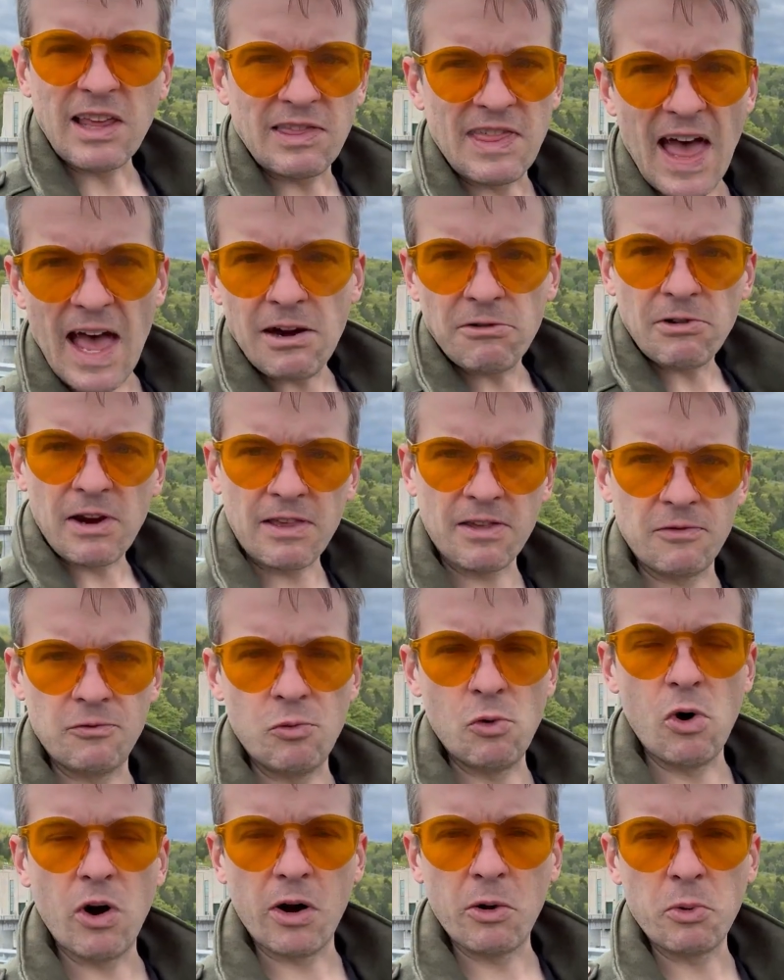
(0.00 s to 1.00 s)
that
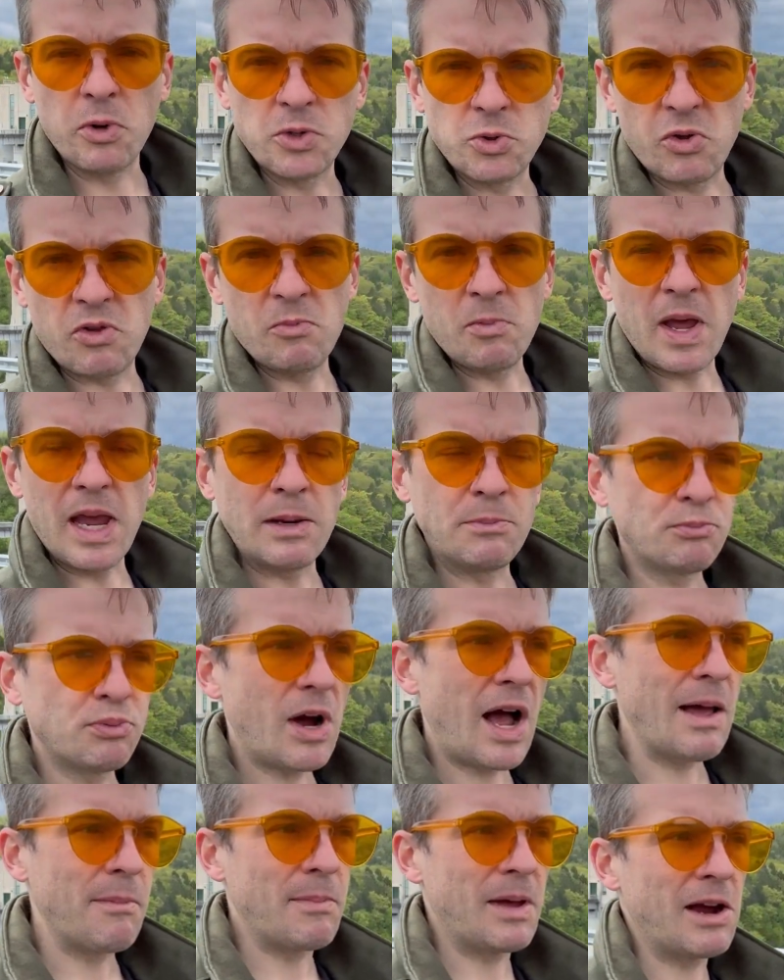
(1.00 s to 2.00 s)
reservoir, which was made
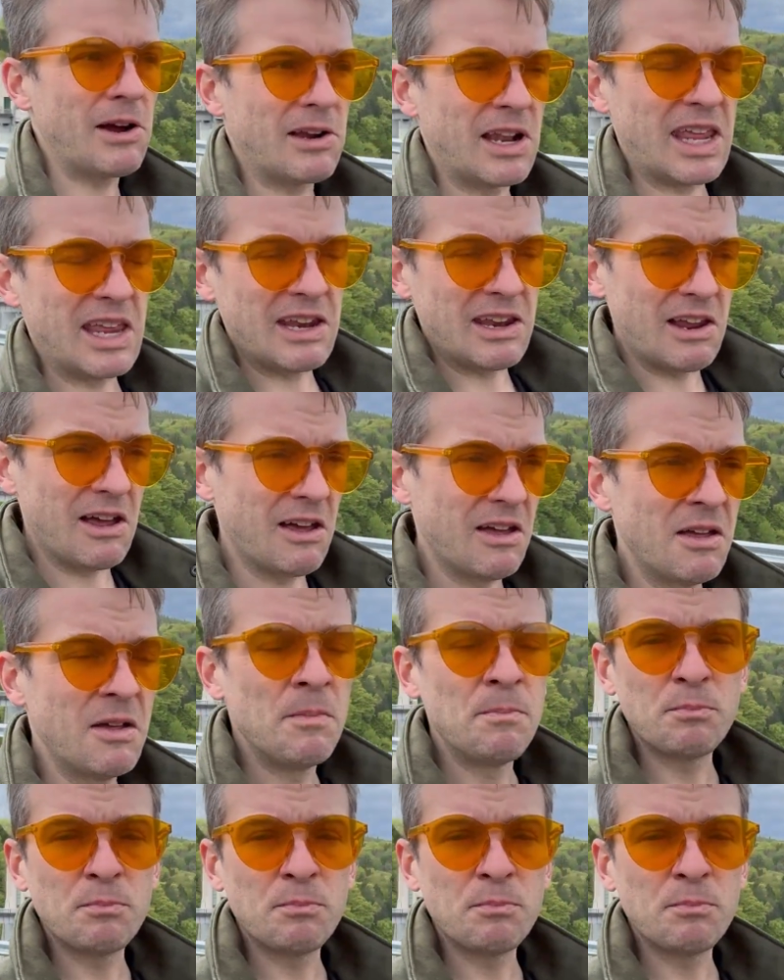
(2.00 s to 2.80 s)
primarily to